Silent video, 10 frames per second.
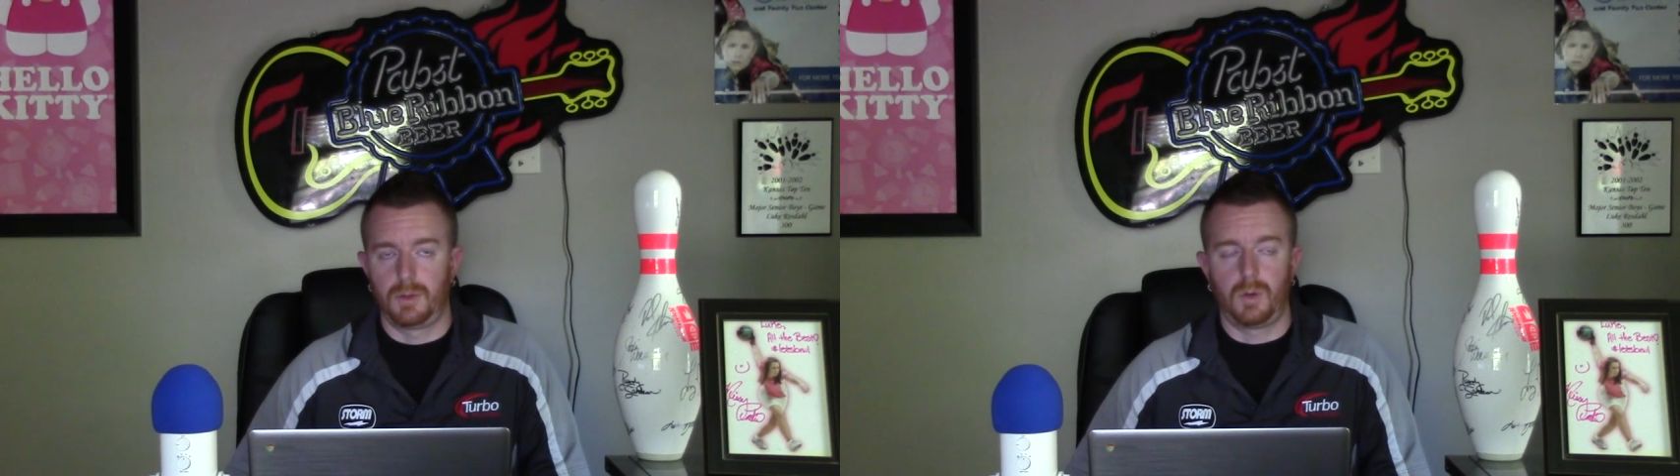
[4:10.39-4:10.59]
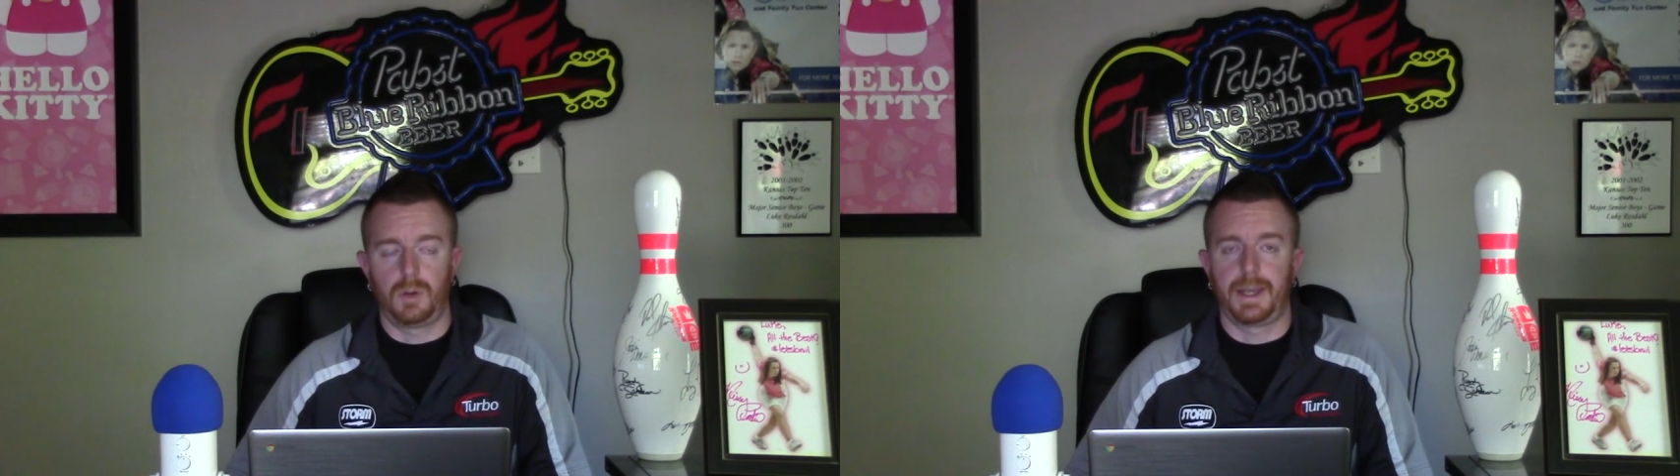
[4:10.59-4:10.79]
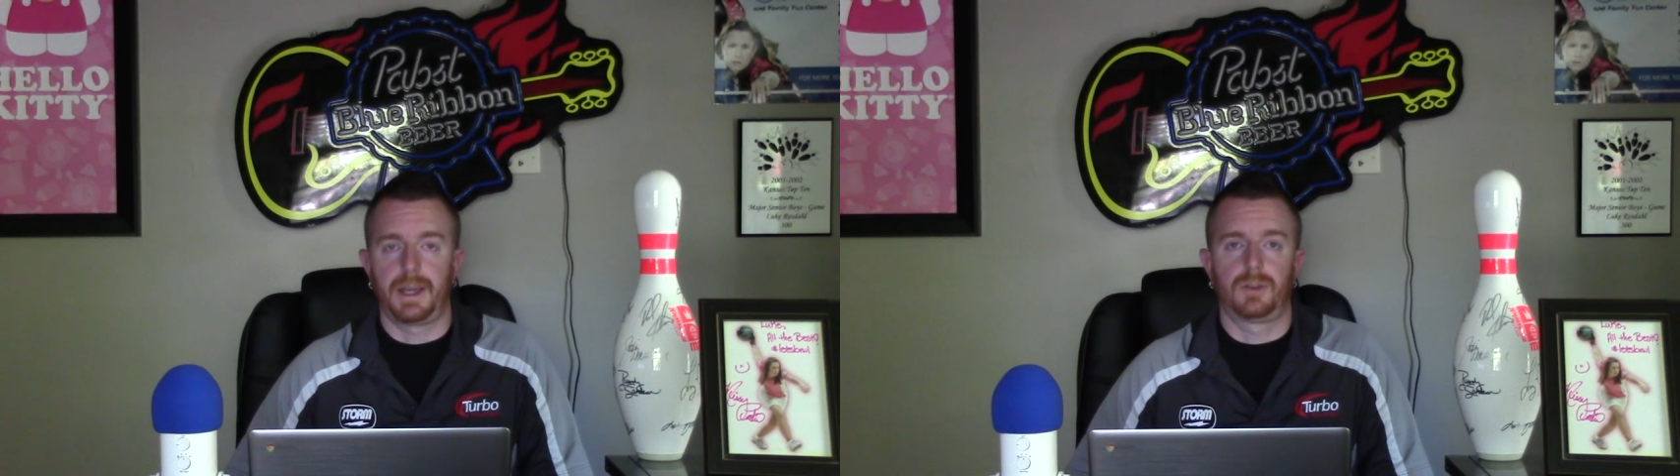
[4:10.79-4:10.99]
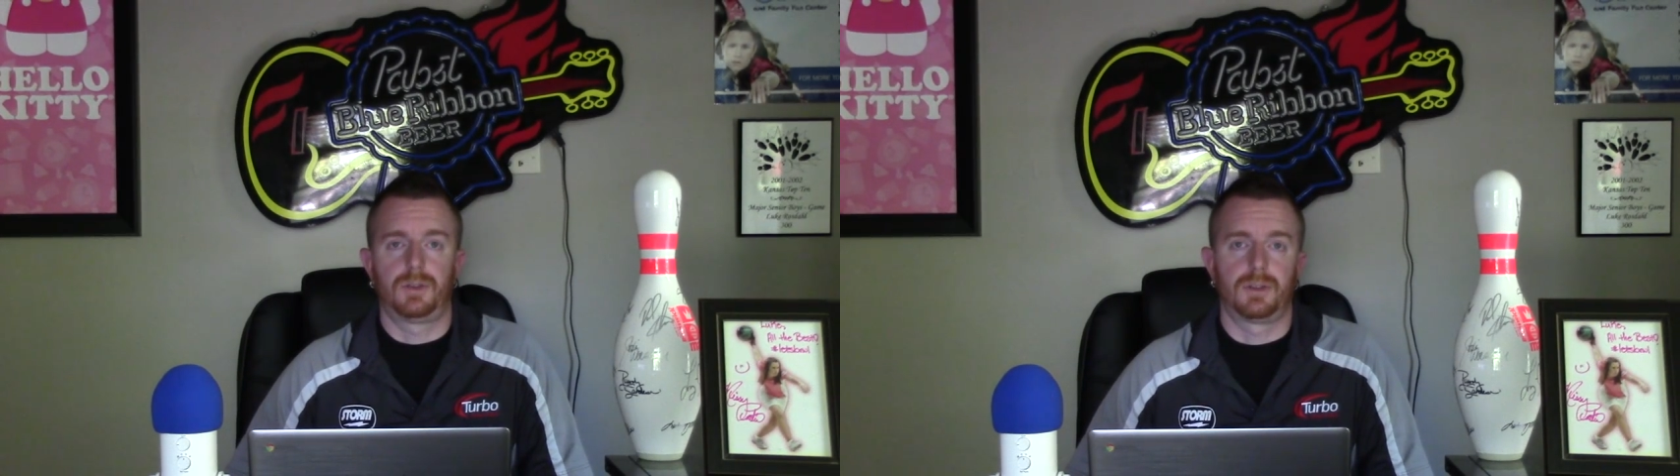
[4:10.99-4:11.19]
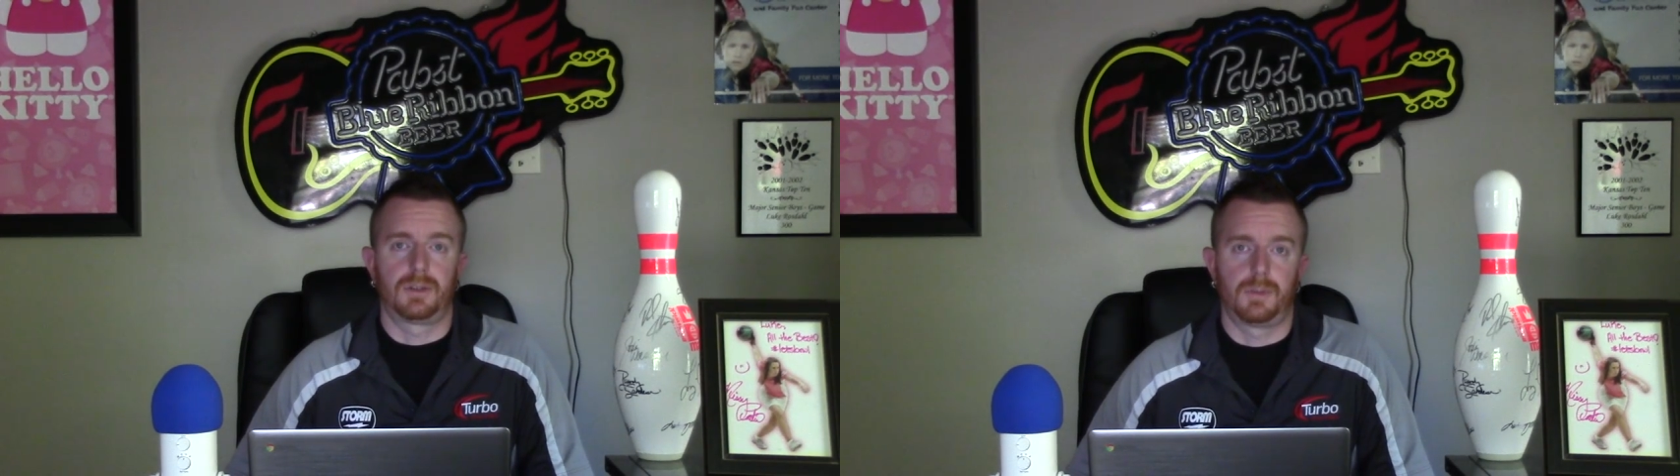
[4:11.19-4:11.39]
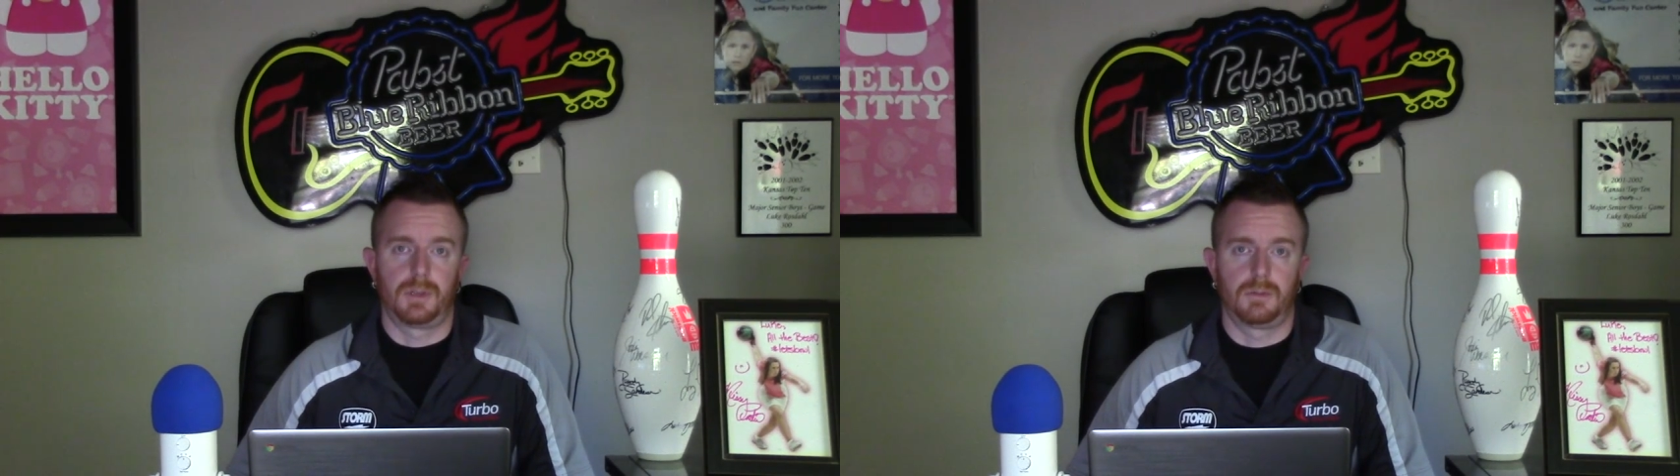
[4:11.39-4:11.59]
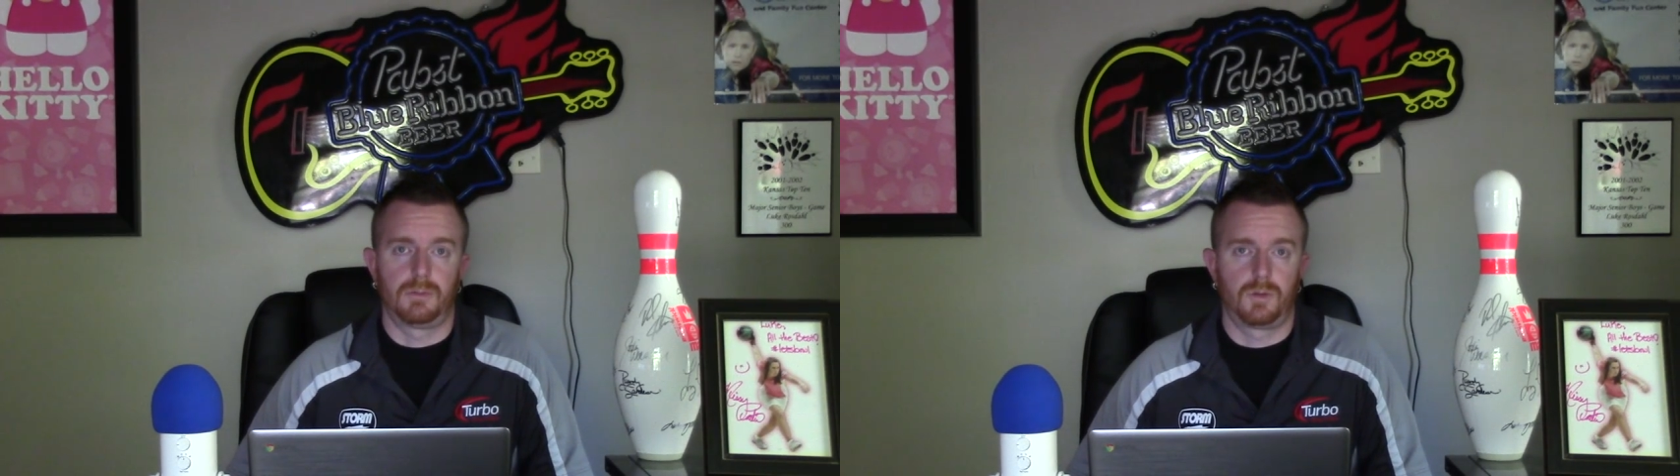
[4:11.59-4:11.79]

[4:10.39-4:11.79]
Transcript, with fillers: the whole layout system, and